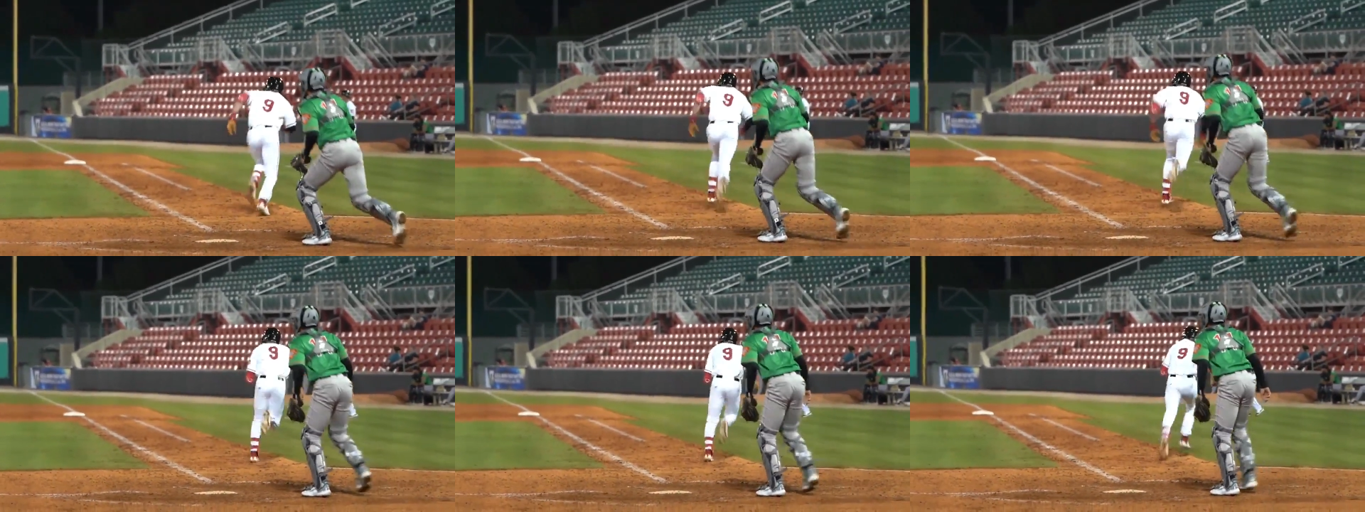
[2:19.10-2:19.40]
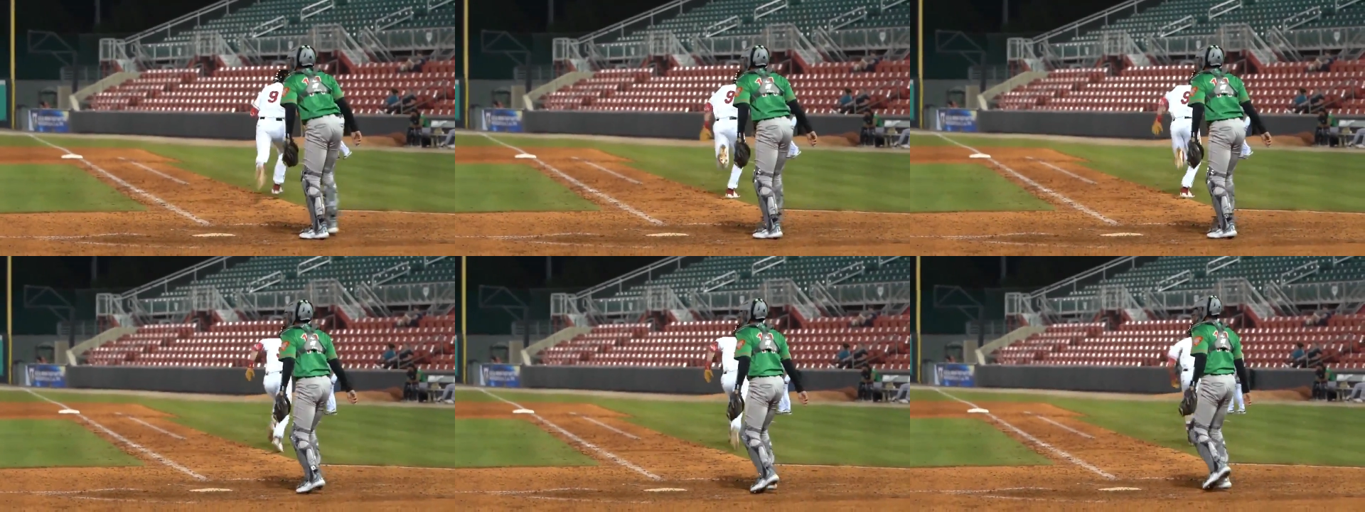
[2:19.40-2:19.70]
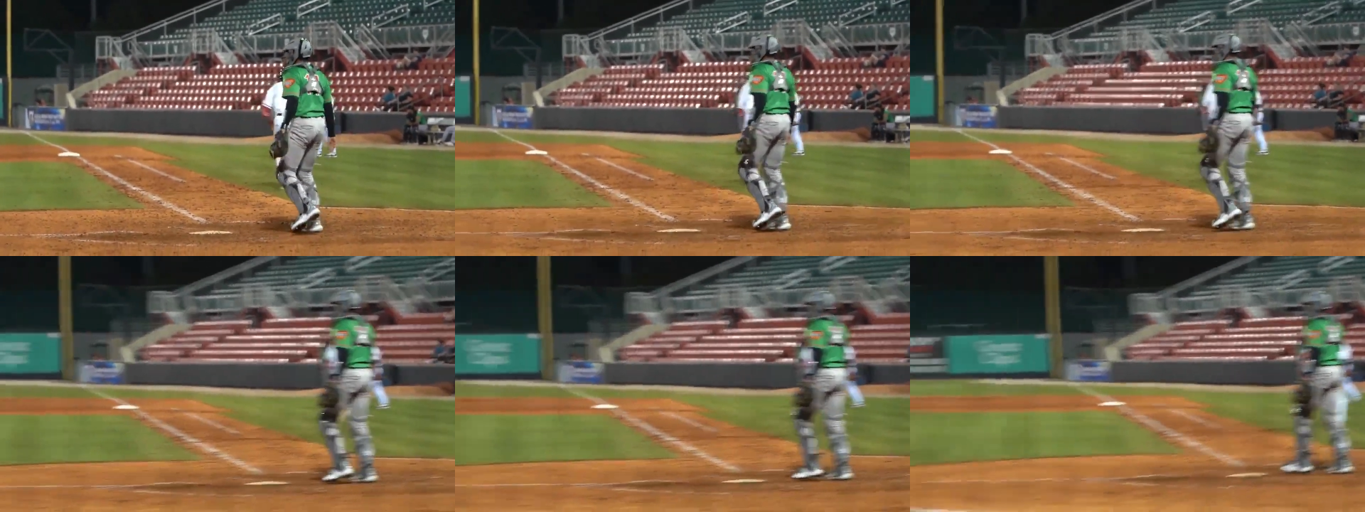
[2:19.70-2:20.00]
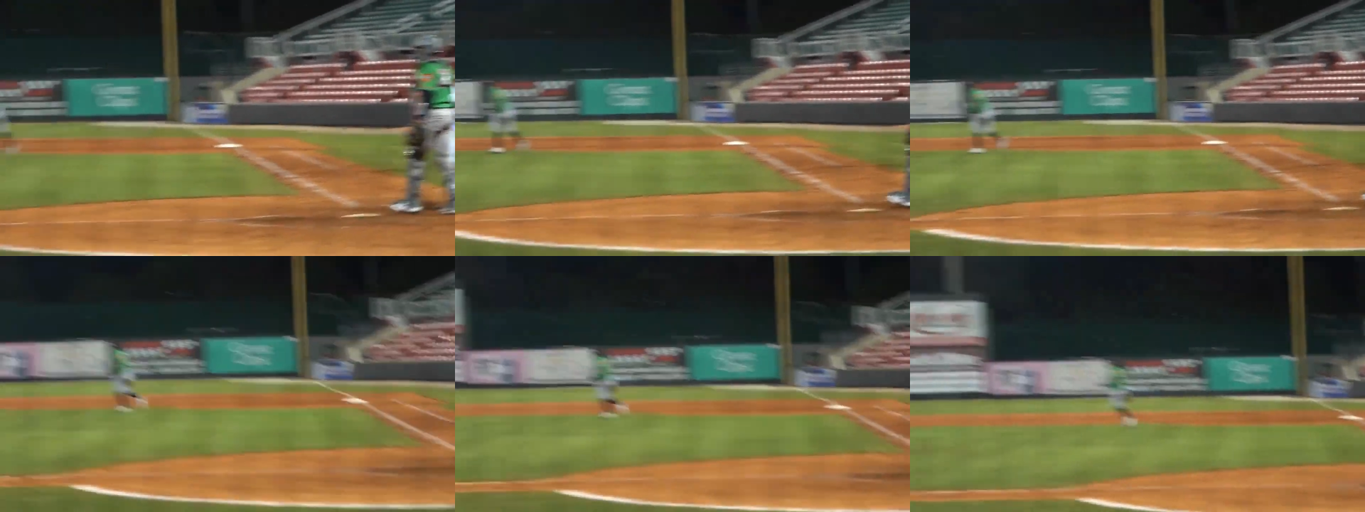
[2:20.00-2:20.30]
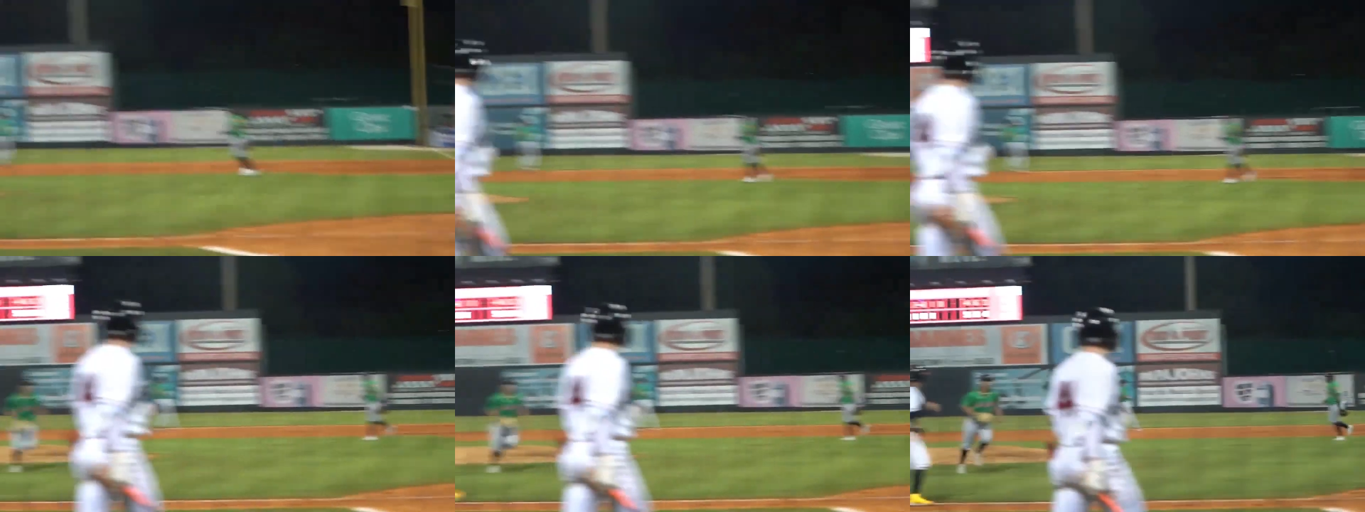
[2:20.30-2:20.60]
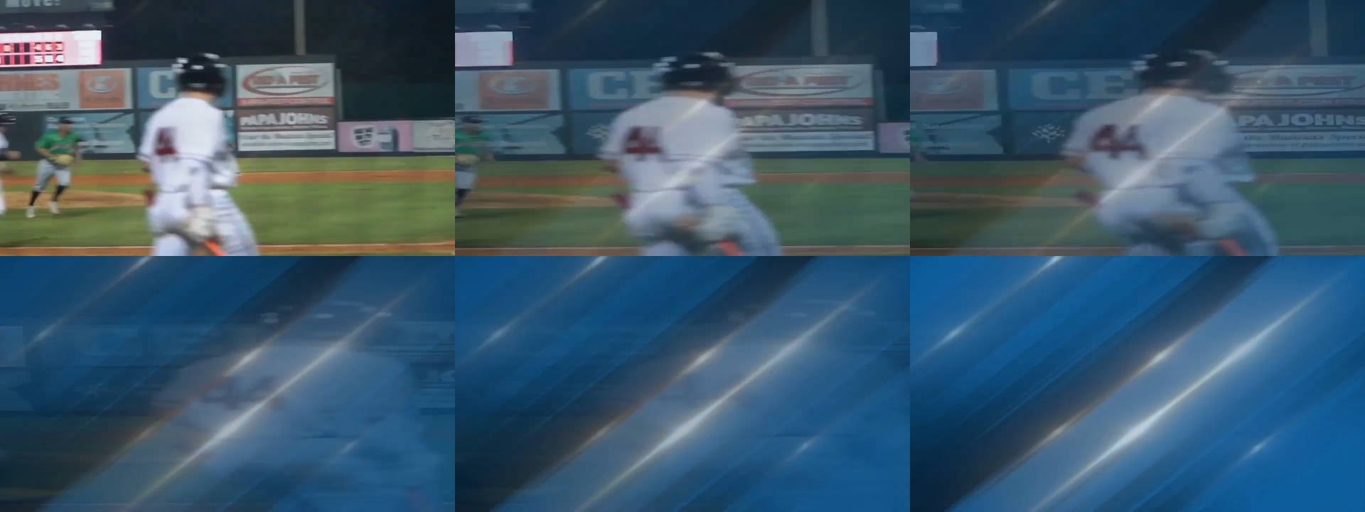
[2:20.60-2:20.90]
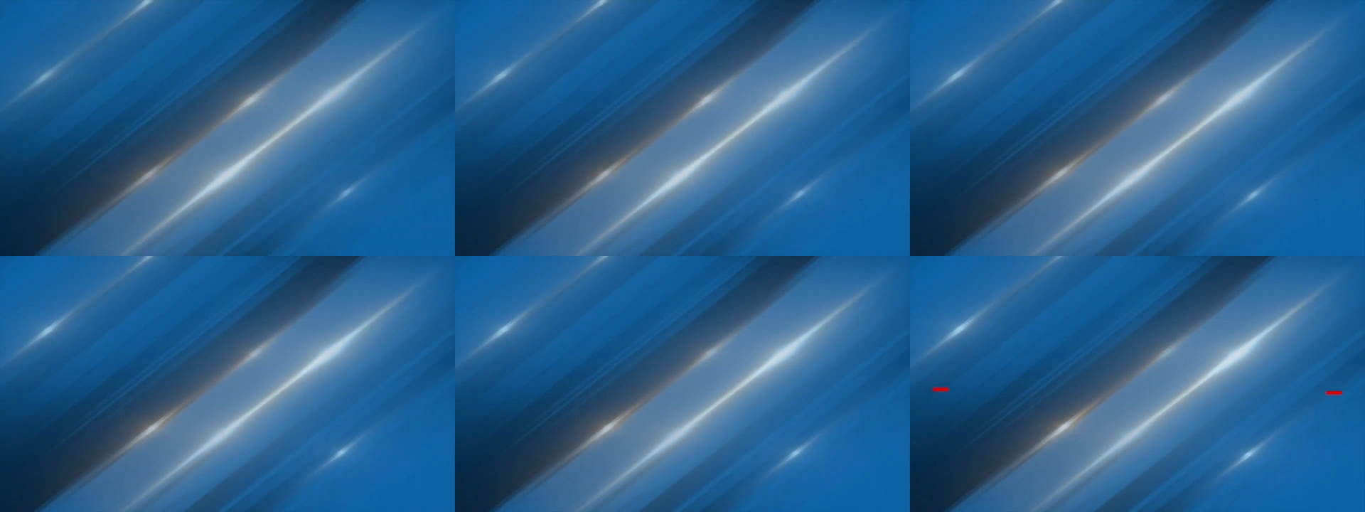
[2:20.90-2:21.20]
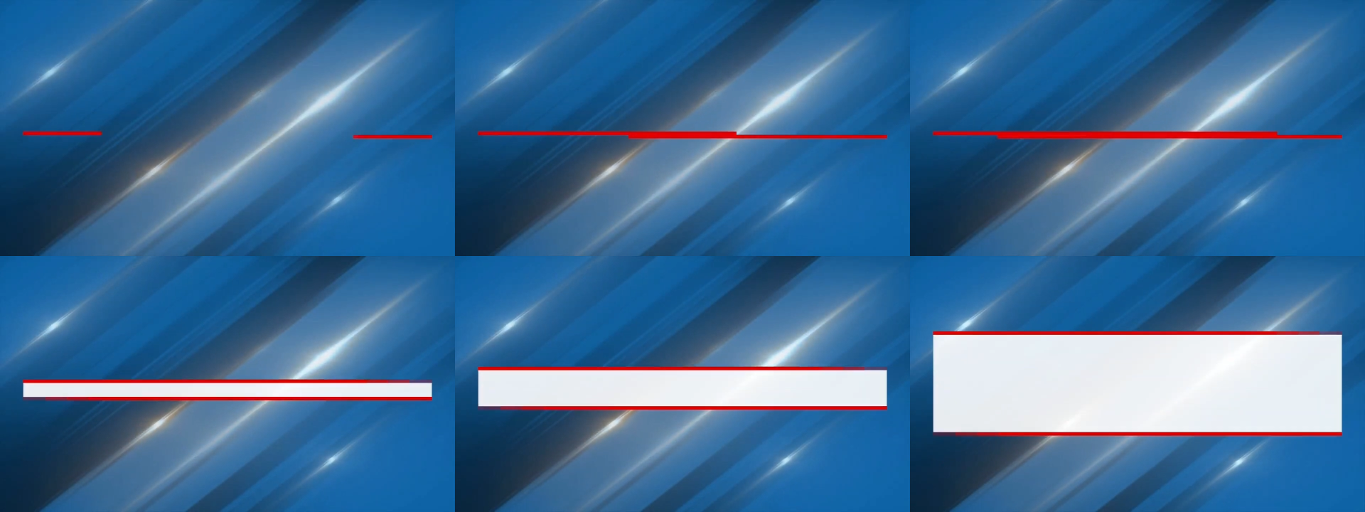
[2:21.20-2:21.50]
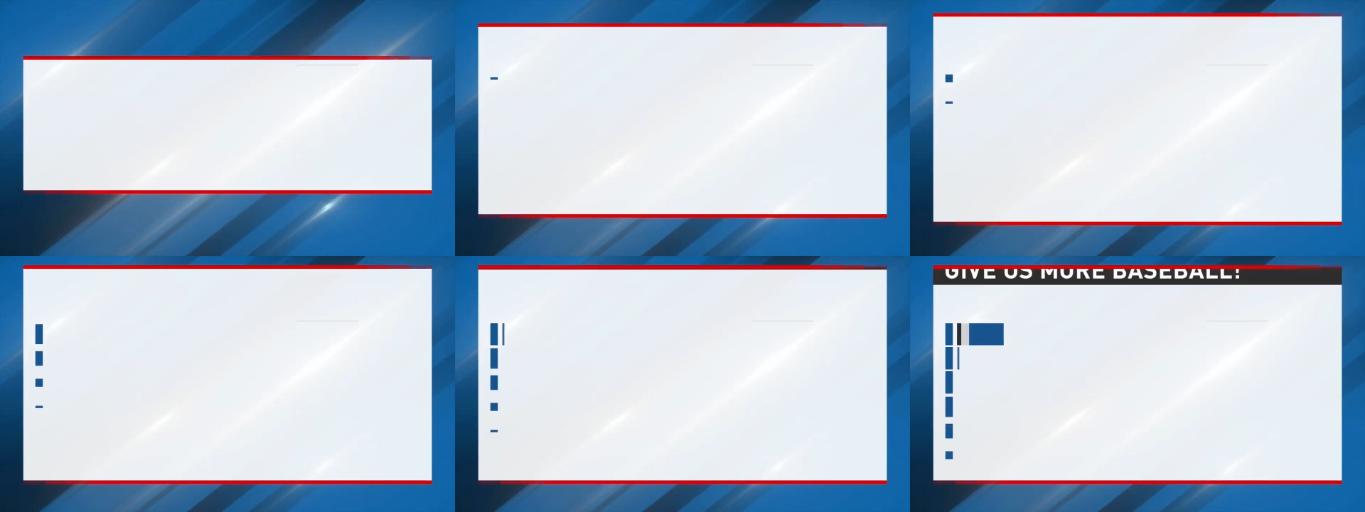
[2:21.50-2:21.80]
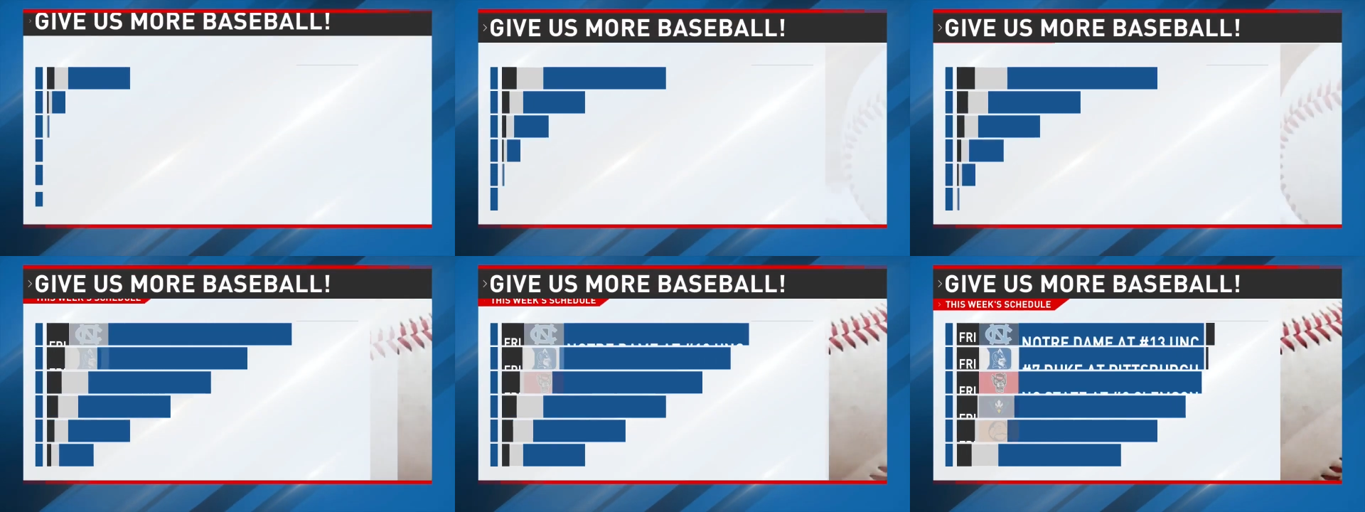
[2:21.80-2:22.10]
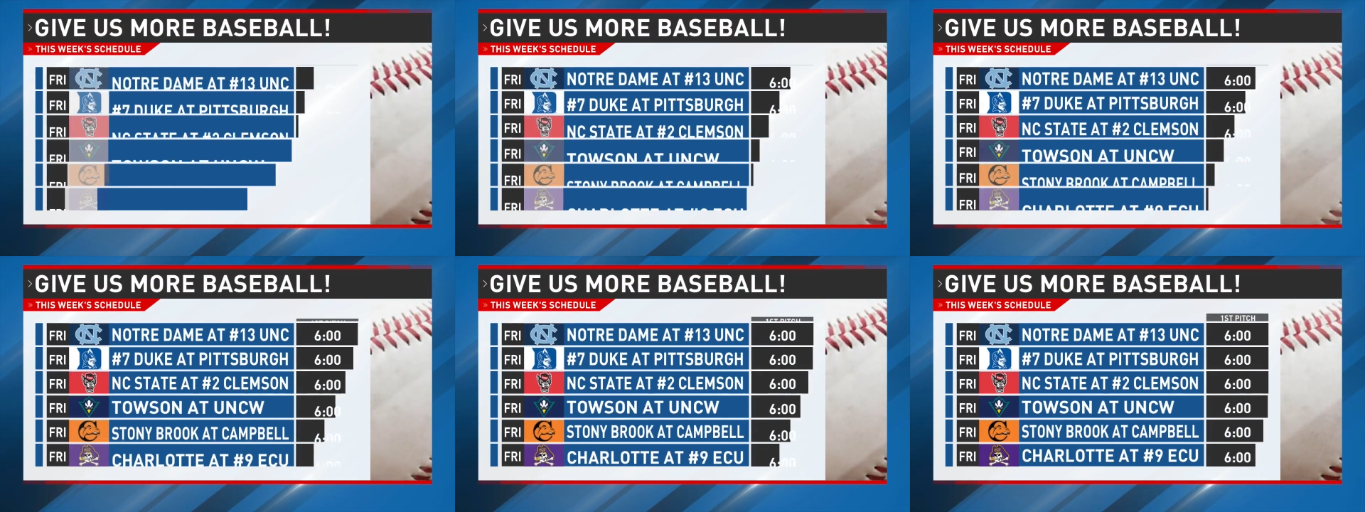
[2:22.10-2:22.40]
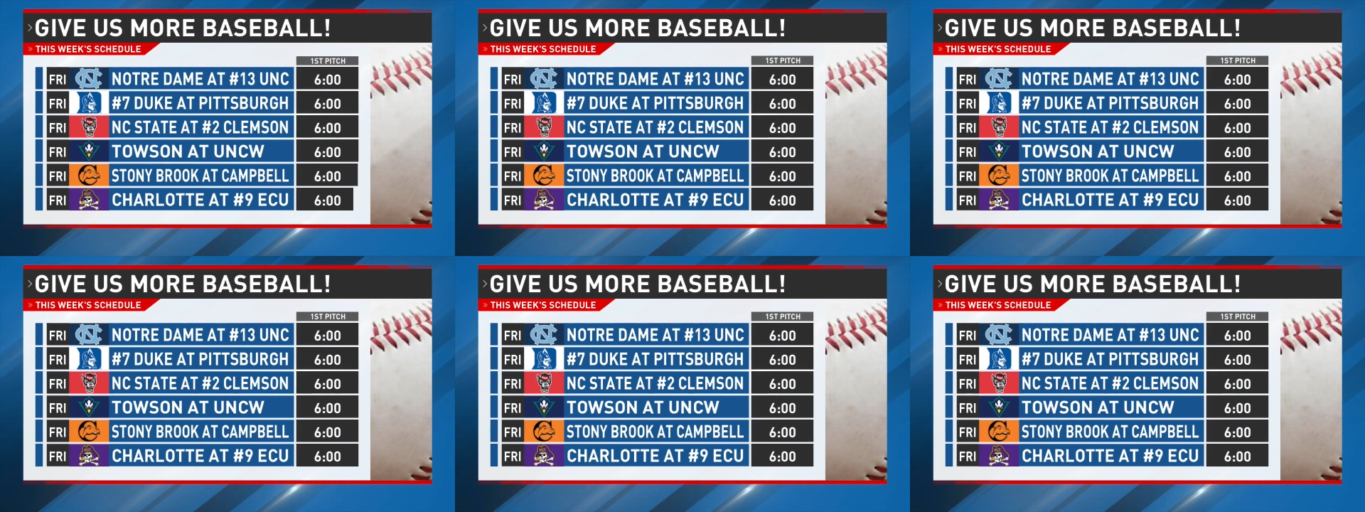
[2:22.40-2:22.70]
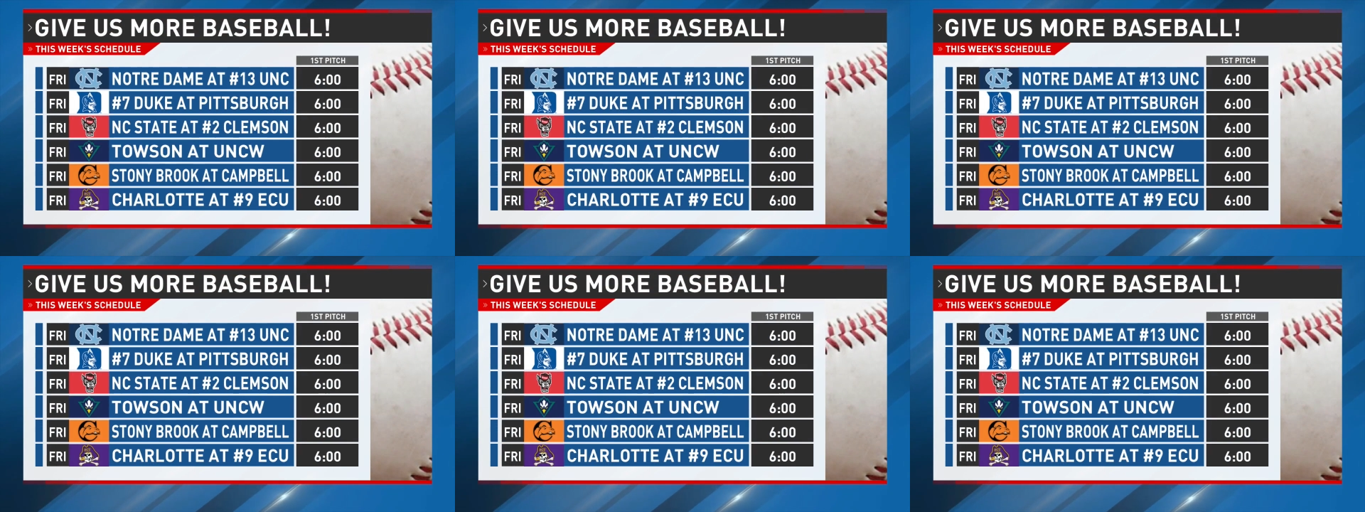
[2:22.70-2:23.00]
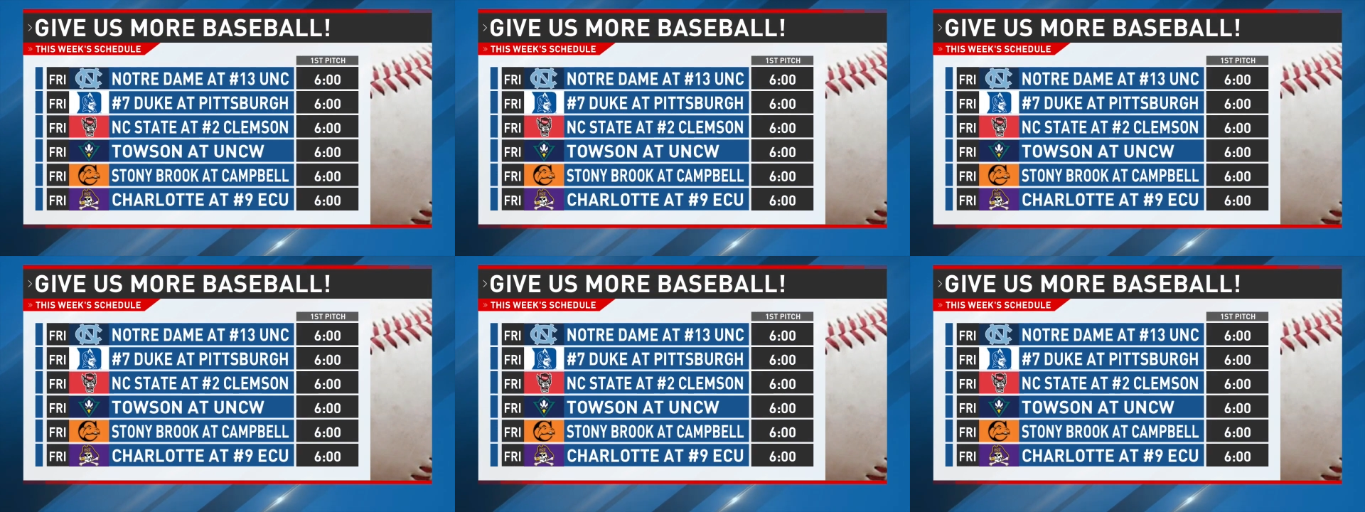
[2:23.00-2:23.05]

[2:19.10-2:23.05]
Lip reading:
(no speaker visible)